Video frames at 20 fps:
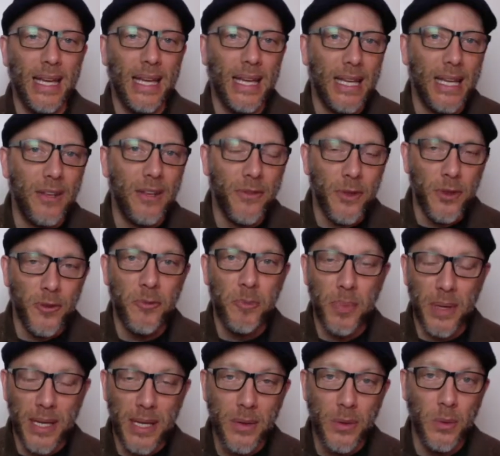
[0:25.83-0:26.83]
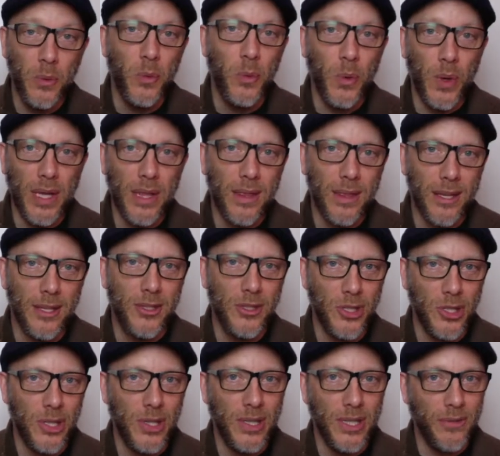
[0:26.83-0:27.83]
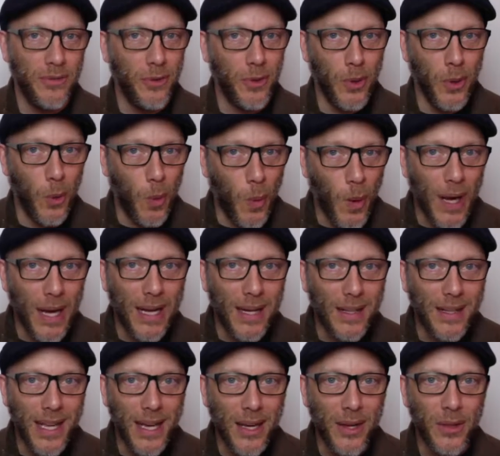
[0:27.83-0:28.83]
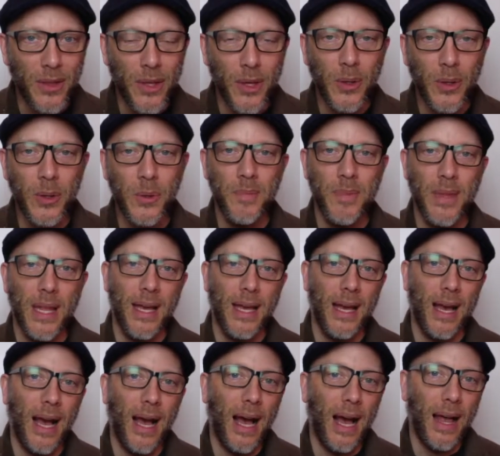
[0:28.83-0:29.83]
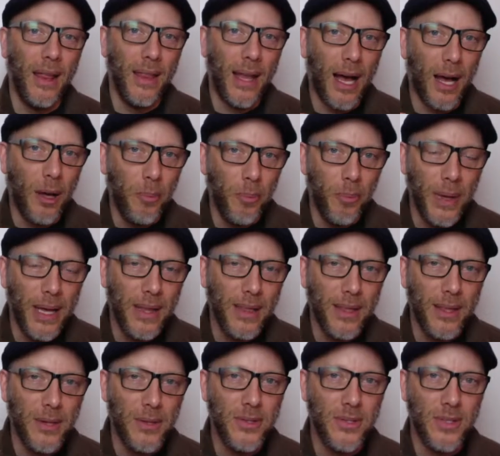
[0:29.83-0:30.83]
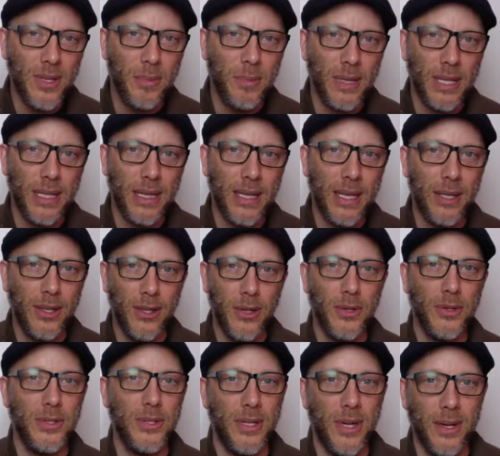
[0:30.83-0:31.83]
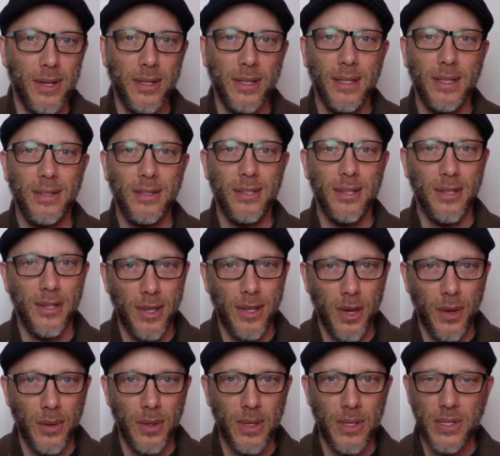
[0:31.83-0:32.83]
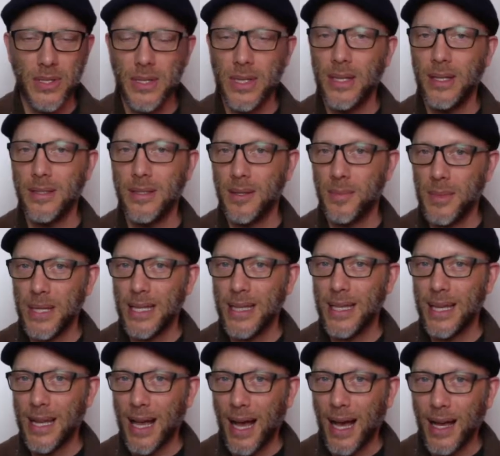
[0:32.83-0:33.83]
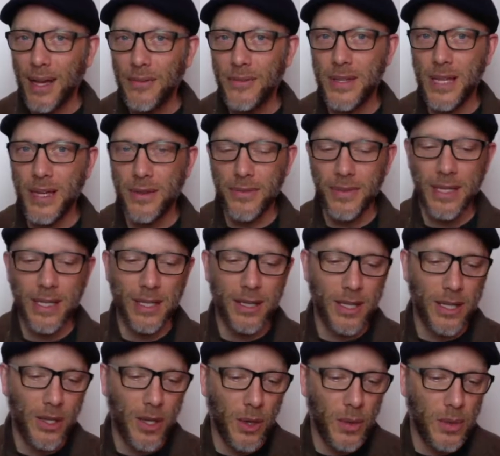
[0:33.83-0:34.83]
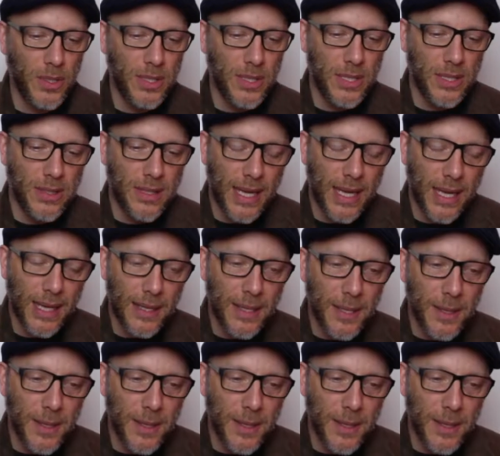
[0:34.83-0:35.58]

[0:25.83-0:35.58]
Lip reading: If you've been with this journey for a while now, though, I'll bet there's something that you're starting to notice. Something that I've definitely noticed is that